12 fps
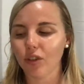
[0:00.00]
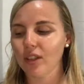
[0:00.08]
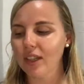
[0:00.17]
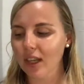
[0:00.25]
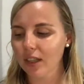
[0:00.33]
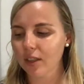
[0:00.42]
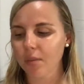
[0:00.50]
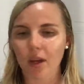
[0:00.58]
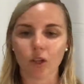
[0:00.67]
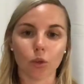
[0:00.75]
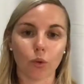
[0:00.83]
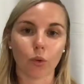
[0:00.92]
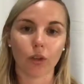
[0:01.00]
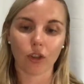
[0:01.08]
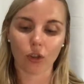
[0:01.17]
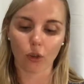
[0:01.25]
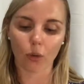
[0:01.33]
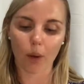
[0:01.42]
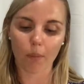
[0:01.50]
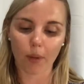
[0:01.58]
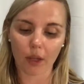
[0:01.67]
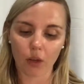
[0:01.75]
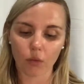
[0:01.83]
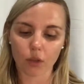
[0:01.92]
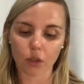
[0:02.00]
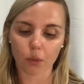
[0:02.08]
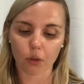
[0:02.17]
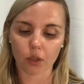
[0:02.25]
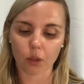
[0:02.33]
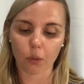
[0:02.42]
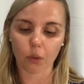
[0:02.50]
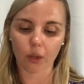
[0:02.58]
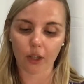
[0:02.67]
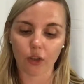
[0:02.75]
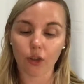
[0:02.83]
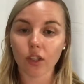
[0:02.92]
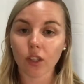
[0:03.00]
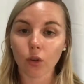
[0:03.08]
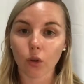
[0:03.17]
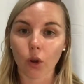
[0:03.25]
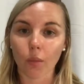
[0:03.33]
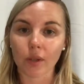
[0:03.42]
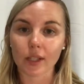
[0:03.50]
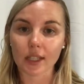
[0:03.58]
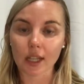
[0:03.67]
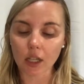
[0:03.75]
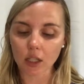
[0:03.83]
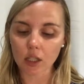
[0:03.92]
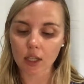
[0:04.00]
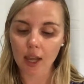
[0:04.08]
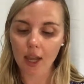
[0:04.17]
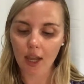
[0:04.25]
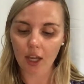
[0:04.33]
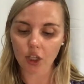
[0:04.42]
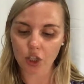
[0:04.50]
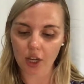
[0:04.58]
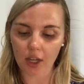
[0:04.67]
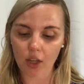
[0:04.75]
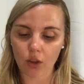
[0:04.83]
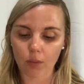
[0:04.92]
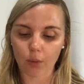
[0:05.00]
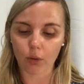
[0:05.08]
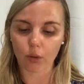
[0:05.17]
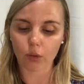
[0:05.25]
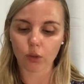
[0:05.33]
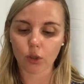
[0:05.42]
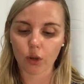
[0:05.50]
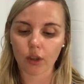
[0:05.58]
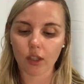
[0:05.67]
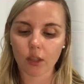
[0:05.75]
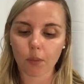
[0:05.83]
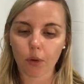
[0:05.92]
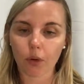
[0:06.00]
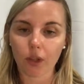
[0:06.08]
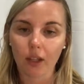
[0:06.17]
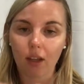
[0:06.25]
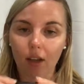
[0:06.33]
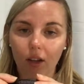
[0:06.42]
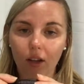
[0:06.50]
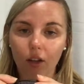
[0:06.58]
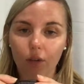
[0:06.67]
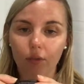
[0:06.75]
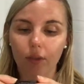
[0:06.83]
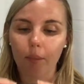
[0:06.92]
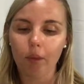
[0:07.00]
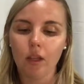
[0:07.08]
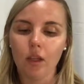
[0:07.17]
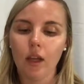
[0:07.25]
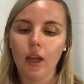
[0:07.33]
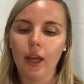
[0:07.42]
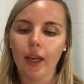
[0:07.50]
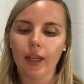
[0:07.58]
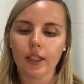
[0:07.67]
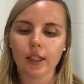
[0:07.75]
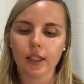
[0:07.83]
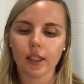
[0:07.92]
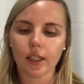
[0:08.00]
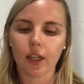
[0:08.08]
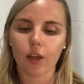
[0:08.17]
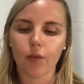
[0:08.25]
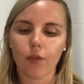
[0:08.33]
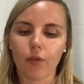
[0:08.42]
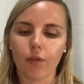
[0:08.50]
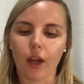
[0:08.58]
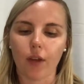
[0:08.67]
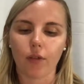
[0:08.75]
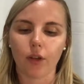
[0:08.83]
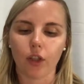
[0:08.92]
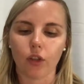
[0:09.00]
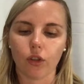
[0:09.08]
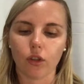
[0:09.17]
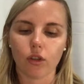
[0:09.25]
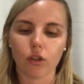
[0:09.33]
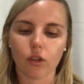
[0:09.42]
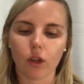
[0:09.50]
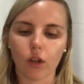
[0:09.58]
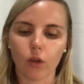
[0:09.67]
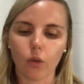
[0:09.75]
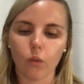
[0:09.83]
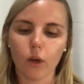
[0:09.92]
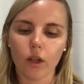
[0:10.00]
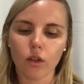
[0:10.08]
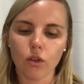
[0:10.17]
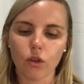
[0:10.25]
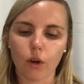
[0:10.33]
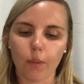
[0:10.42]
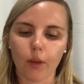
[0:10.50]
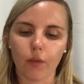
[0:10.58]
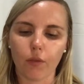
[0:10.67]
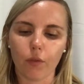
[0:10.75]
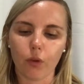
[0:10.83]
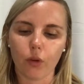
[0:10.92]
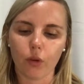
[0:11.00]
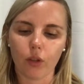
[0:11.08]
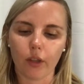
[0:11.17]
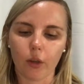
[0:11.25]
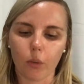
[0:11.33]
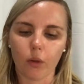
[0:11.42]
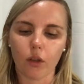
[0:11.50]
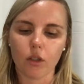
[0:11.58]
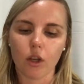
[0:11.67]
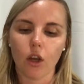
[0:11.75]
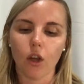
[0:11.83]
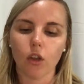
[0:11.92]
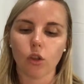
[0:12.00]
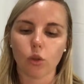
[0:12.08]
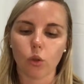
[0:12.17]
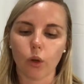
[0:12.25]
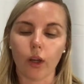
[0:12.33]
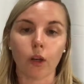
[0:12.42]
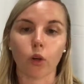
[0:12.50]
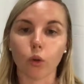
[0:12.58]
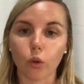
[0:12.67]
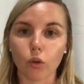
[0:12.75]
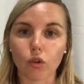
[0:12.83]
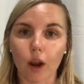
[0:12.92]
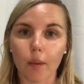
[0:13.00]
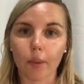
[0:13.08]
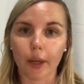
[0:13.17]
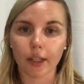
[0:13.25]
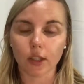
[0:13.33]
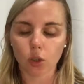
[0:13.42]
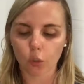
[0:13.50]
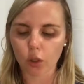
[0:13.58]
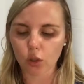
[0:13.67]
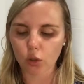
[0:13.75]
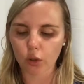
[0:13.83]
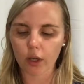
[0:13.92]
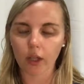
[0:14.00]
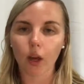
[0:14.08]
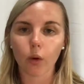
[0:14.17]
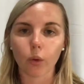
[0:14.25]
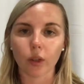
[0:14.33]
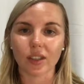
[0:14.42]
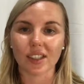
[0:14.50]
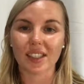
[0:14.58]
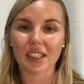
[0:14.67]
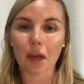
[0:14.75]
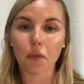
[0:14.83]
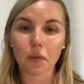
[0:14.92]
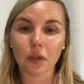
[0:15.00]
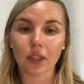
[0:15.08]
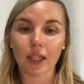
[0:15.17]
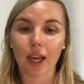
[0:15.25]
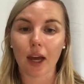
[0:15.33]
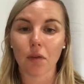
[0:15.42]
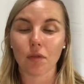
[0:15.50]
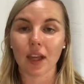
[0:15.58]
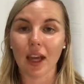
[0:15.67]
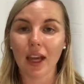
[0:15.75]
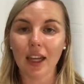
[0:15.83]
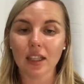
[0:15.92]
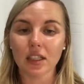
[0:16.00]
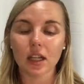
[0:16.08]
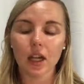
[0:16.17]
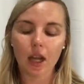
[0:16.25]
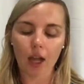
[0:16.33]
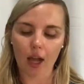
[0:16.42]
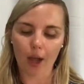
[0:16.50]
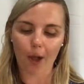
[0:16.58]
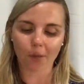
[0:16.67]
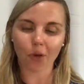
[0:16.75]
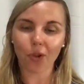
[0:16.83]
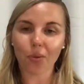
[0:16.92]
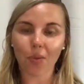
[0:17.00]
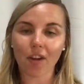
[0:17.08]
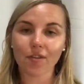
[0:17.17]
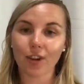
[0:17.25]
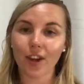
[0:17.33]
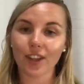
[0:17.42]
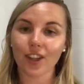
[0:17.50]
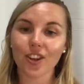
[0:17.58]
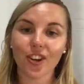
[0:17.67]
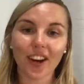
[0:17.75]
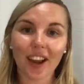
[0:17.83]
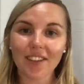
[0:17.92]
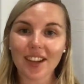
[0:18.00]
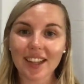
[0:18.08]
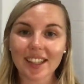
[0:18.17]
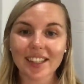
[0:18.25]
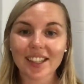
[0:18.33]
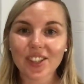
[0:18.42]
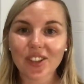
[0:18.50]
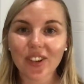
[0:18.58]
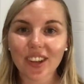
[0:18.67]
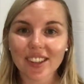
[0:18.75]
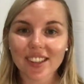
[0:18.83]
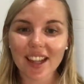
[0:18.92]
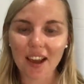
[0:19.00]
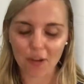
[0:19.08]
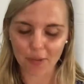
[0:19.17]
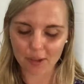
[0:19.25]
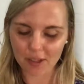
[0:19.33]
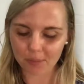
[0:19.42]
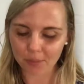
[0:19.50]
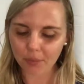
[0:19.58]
You need to make sure that you are being responsible and using your common sense and checking the bottle. So this bottle here of lemon, it says here for flavoring use. Dilute one drop in food or liquid, store in a cool, dry place. So we're storing our oils definitely out of the heat, or you might find that you don't have any essential oils left.